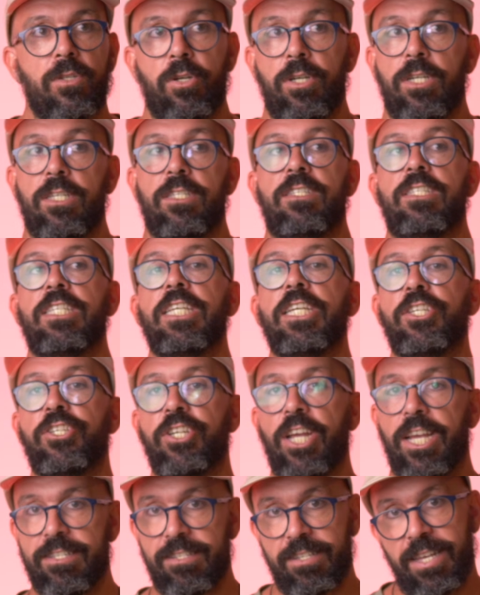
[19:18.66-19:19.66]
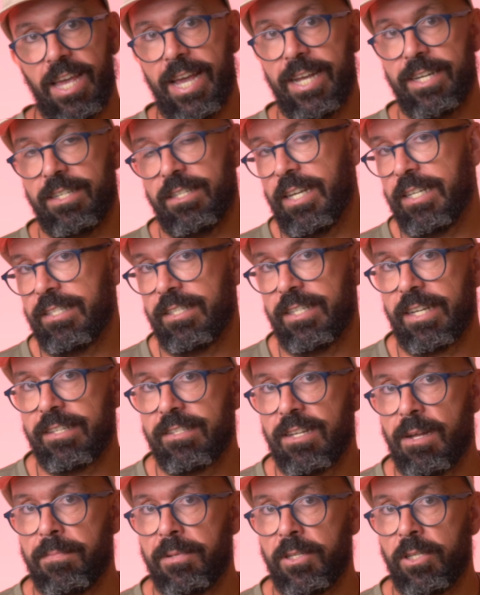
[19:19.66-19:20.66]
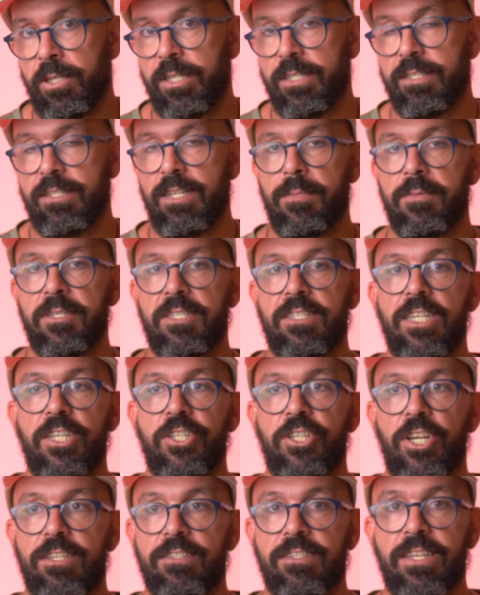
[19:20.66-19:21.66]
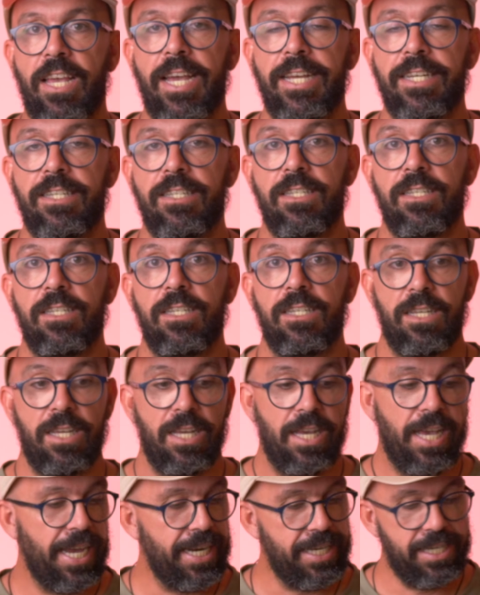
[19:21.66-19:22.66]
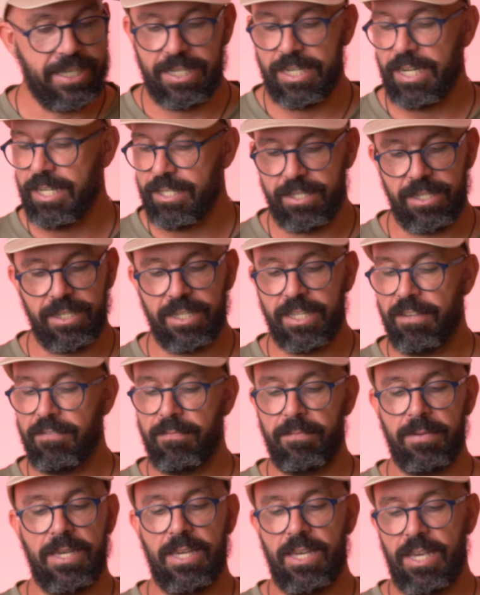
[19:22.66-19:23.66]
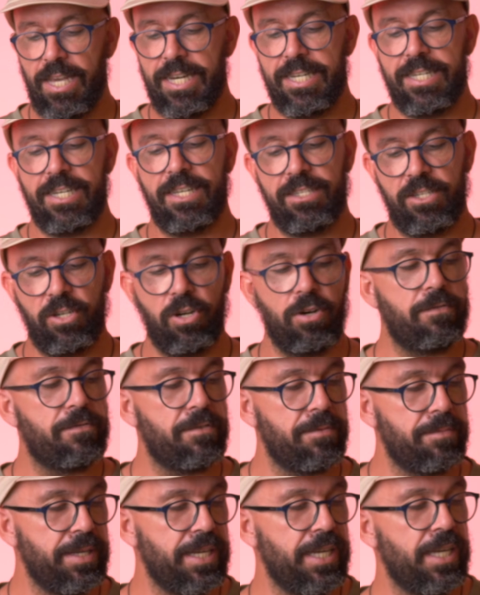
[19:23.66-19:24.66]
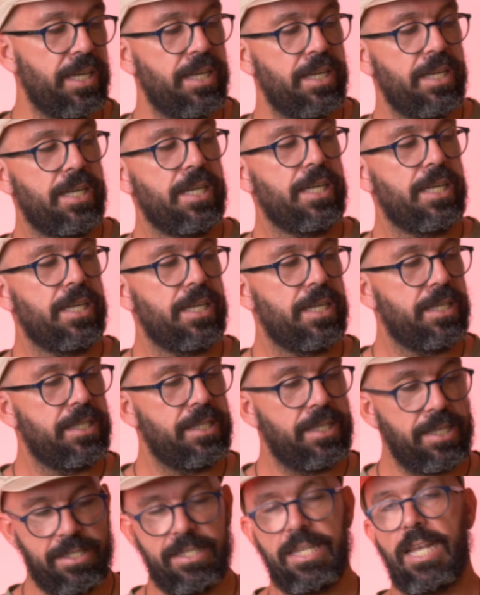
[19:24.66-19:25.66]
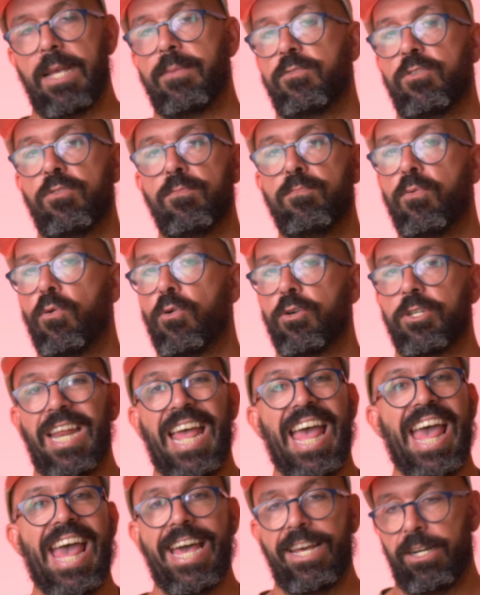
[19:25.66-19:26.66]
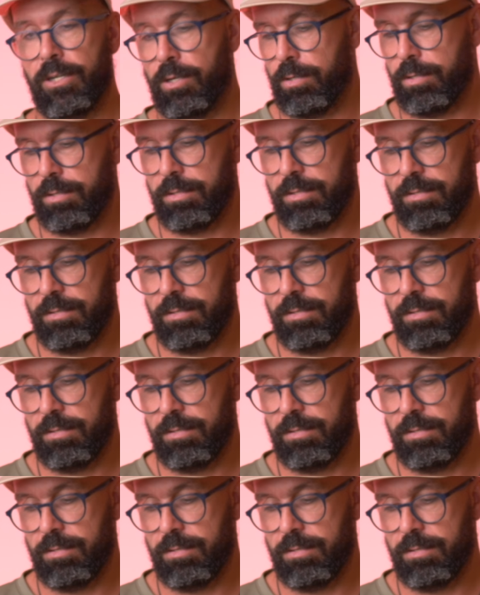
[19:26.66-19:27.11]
CJ skate, as an example, on a Sabre CJ skate. It doesn't offer me the same support at all.